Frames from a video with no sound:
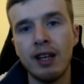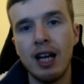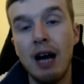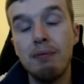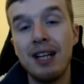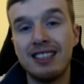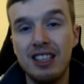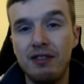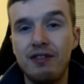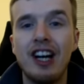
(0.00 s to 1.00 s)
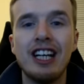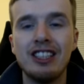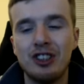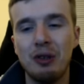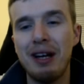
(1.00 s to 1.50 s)
Up next is
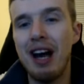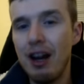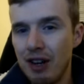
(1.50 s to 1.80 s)
Firestorm. Now I run